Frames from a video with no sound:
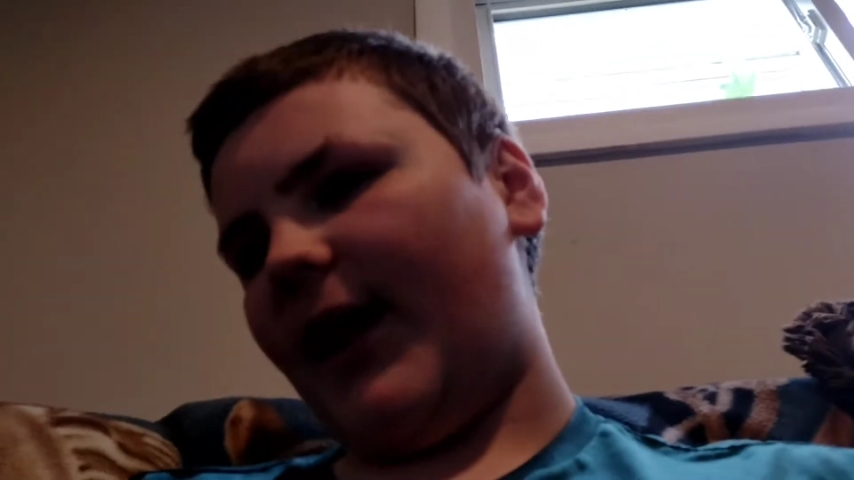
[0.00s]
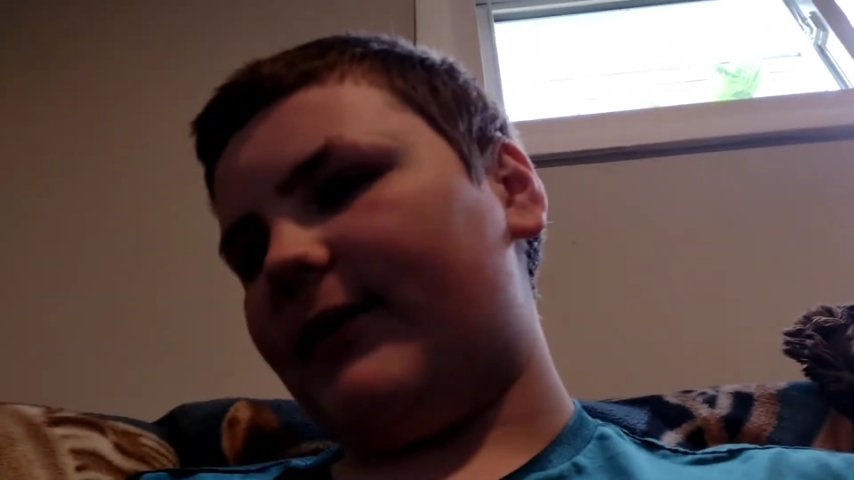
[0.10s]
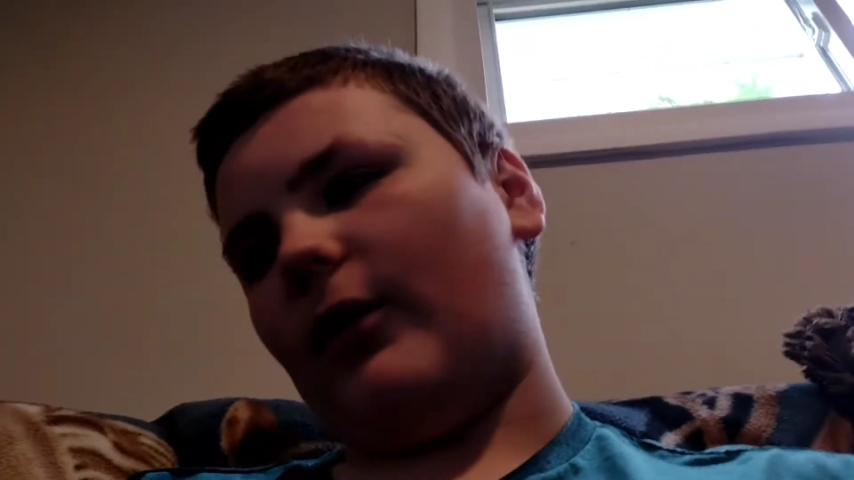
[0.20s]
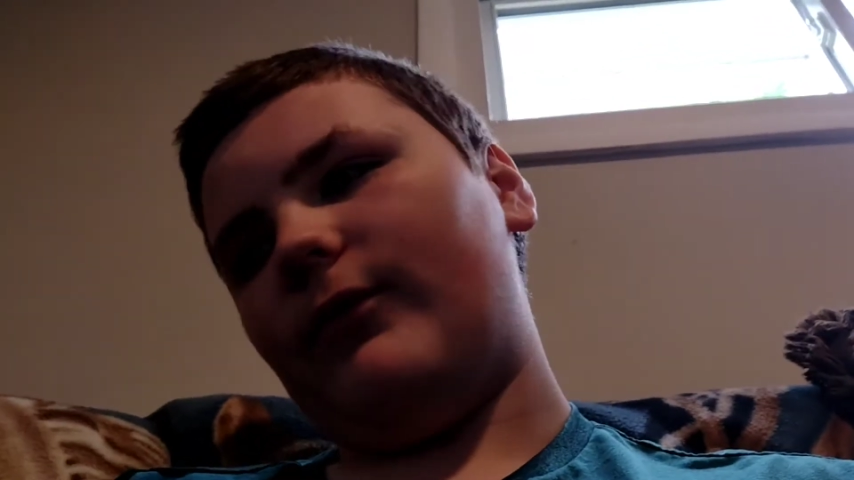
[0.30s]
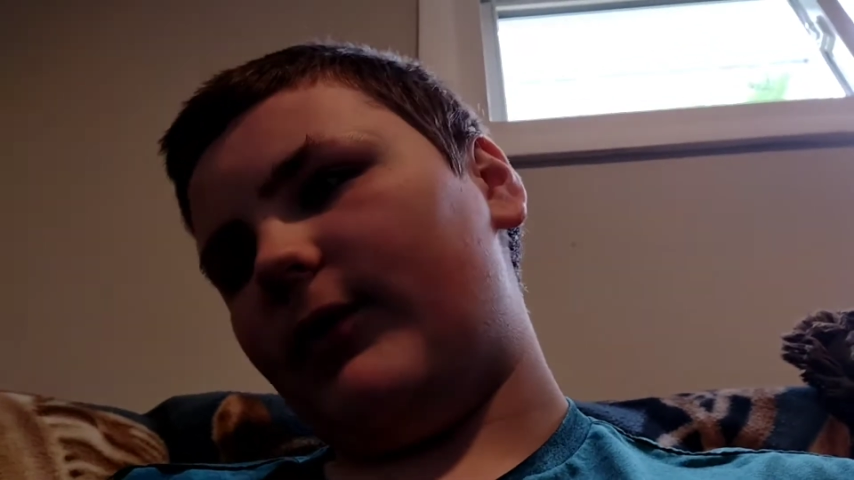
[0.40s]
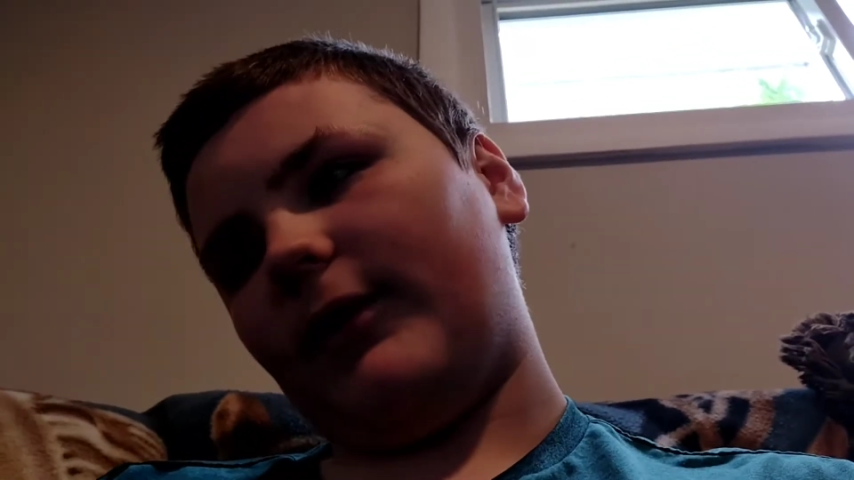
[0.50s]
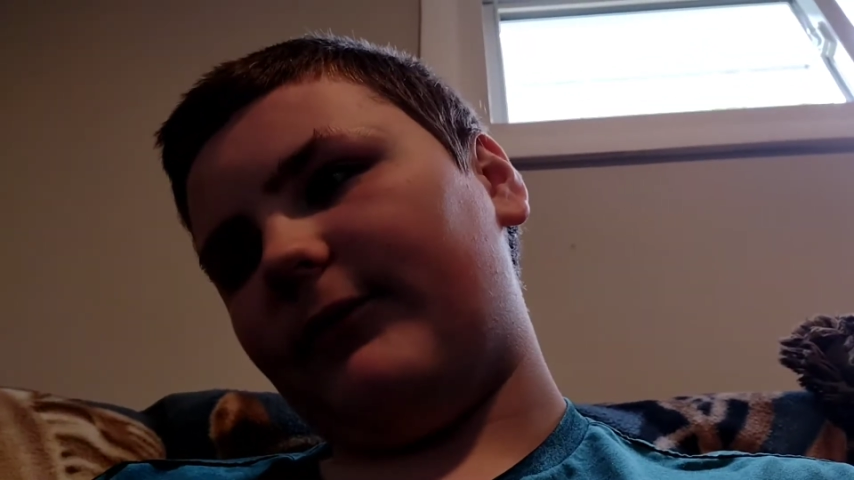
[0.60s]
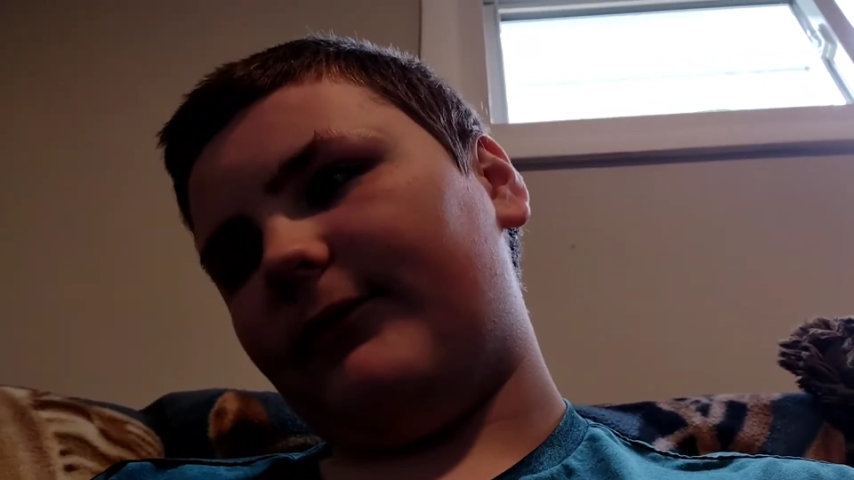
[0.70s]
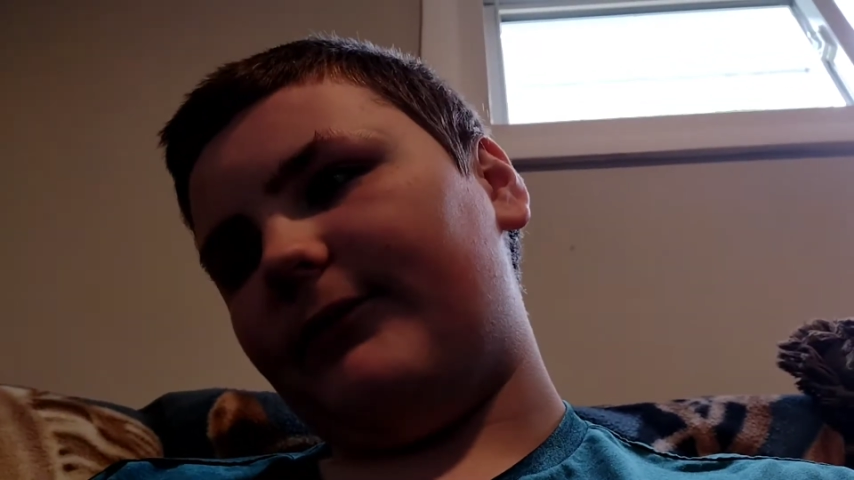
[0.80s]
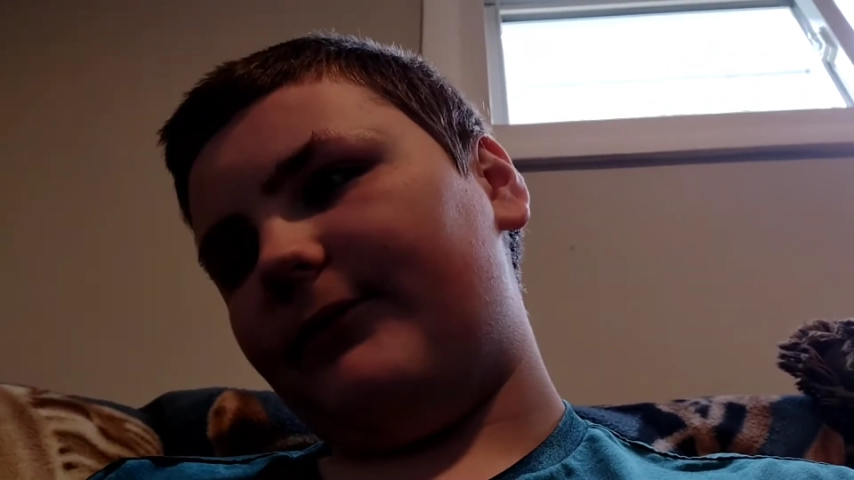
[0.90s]
I don't.
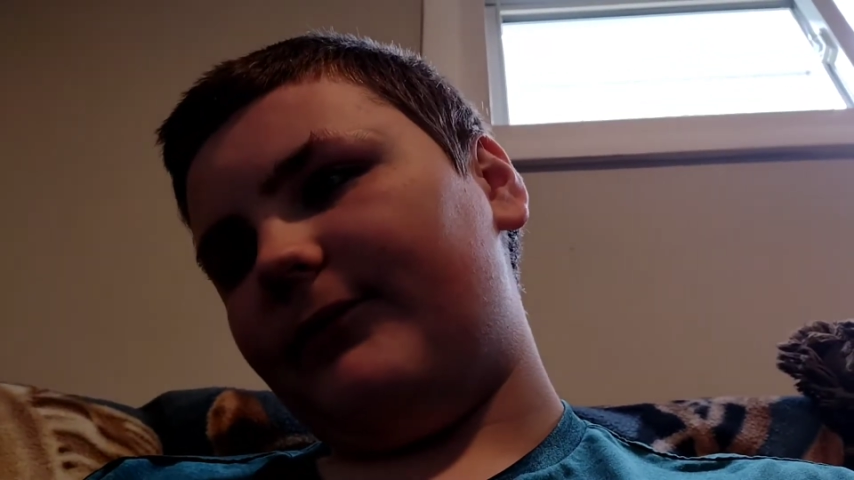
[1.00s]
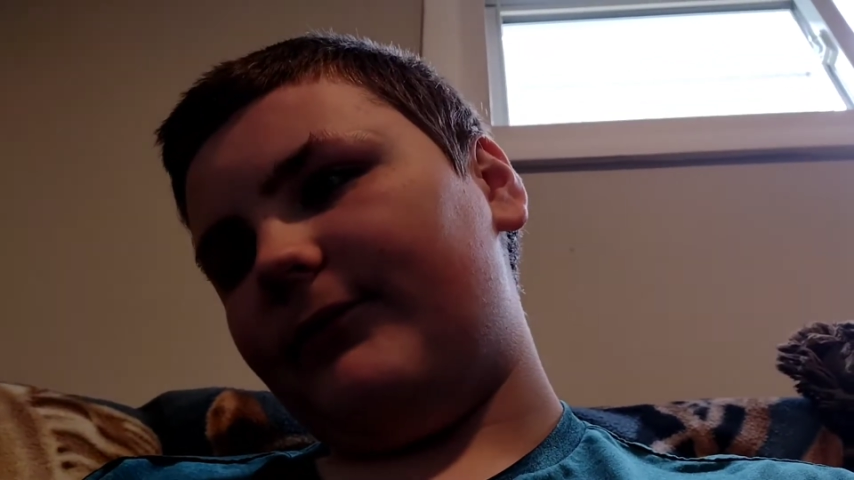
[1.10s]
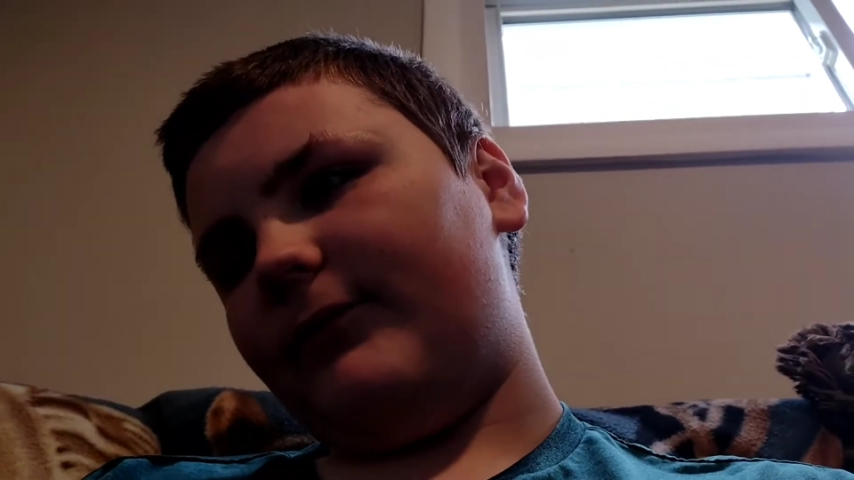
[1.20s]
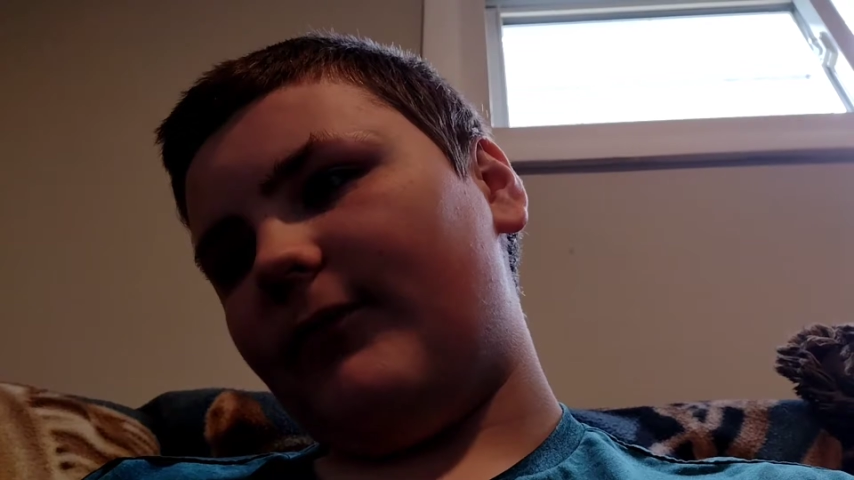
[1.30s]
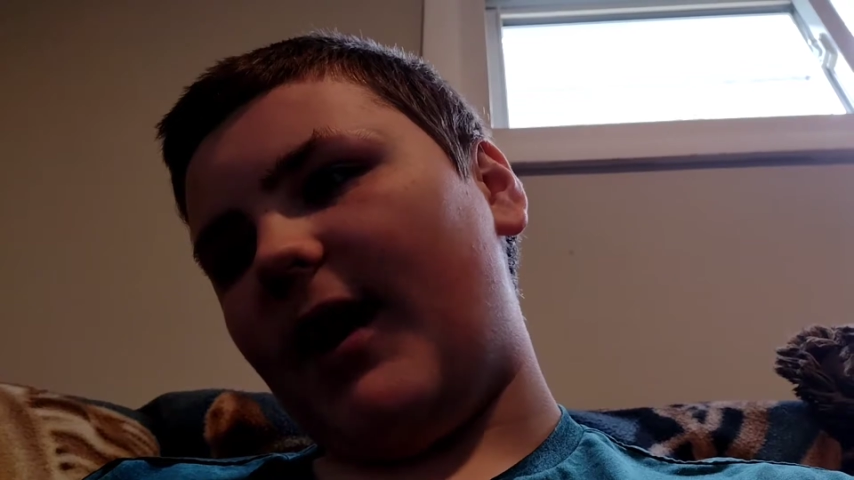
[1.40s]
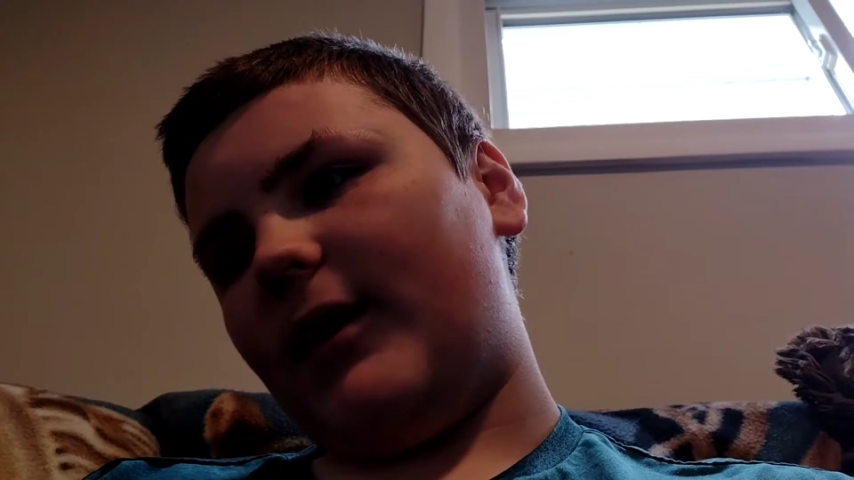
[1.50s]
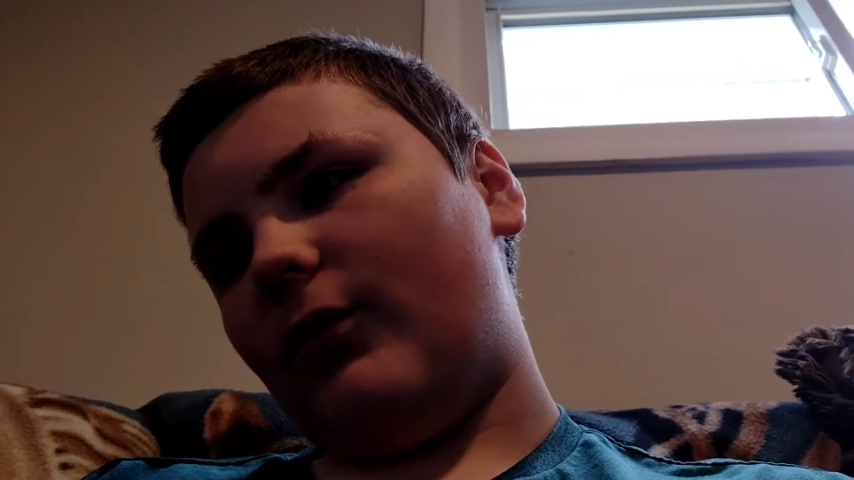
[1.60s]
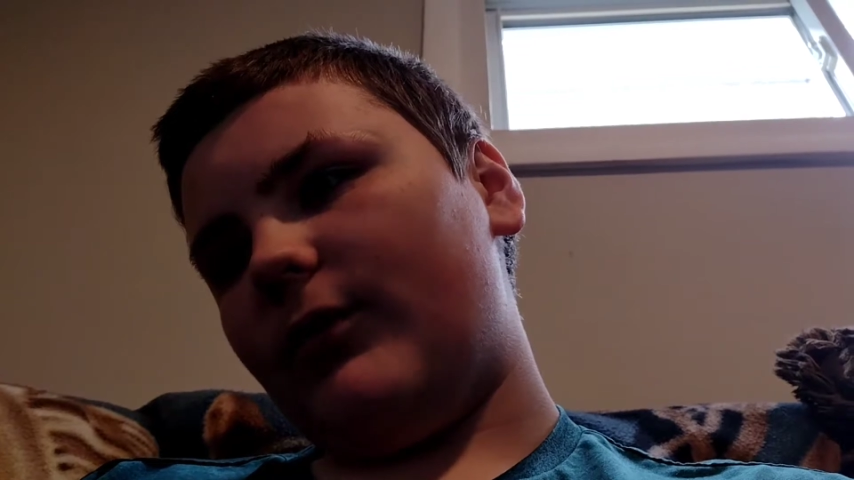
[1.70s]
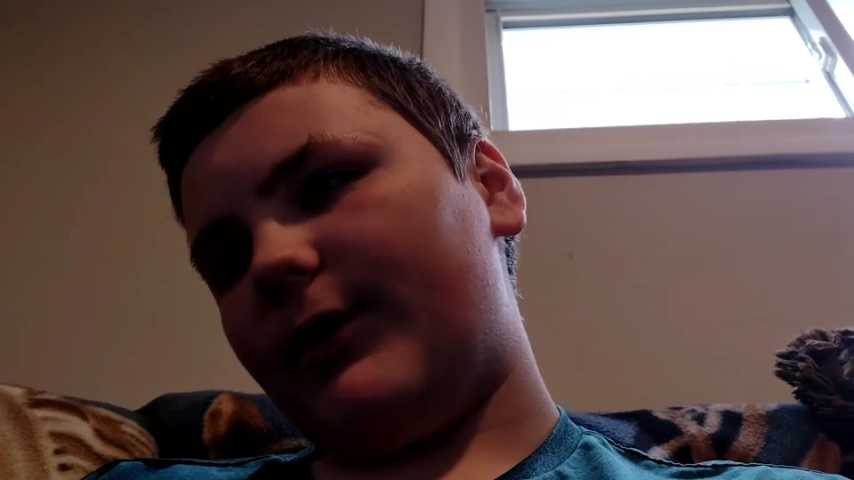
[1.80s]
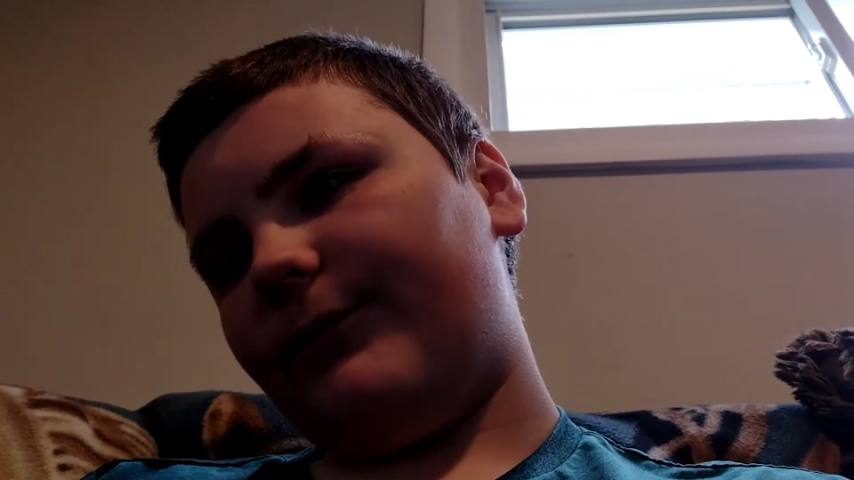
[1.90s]
I
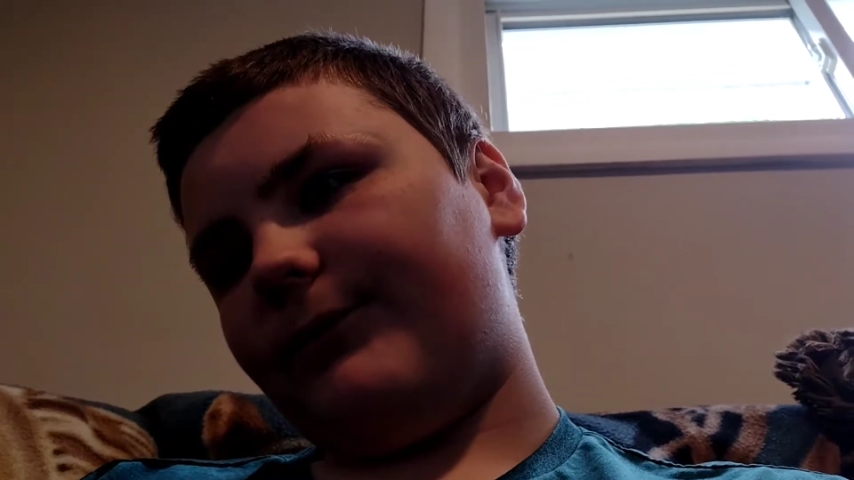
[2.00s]
don't.